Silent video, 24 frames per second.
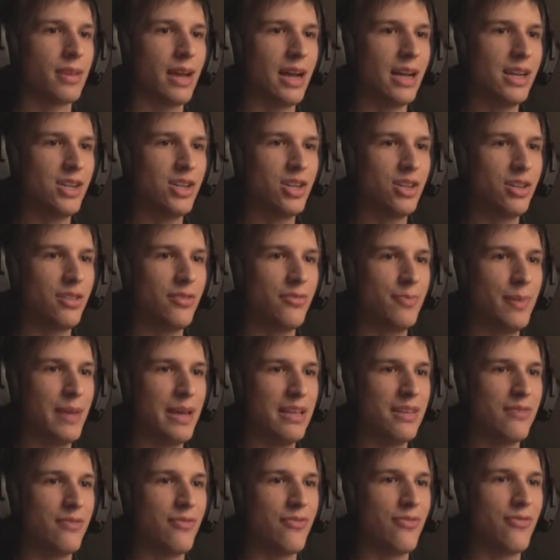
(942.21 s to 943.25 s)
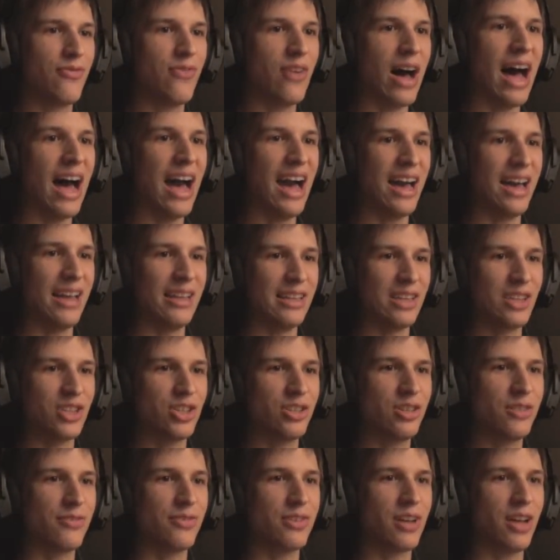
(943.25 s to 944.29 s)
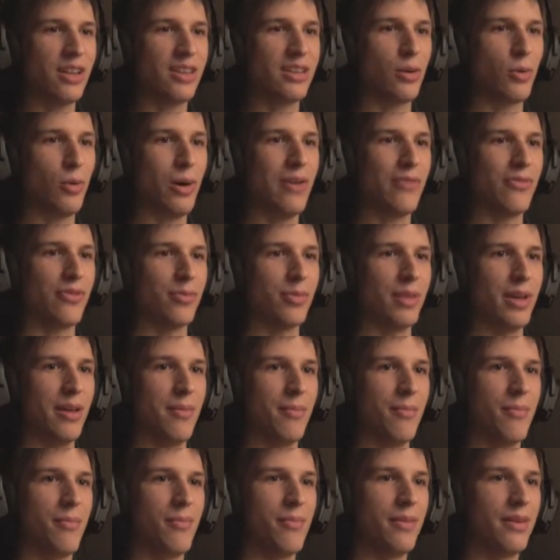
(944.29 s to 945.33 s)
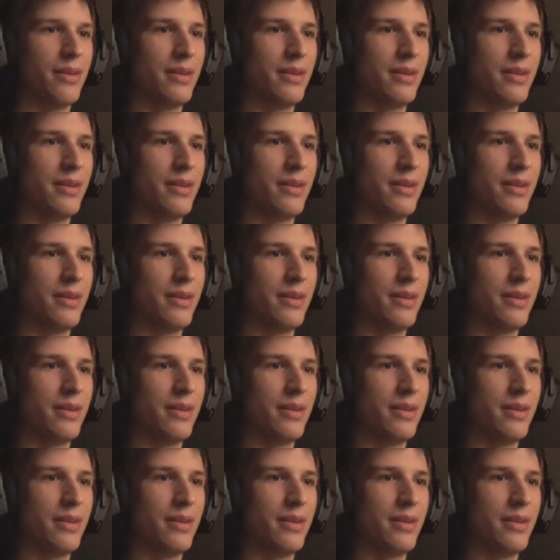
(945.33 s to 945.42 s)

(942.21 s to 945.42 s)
I should have been fine. I should have gotten away from him.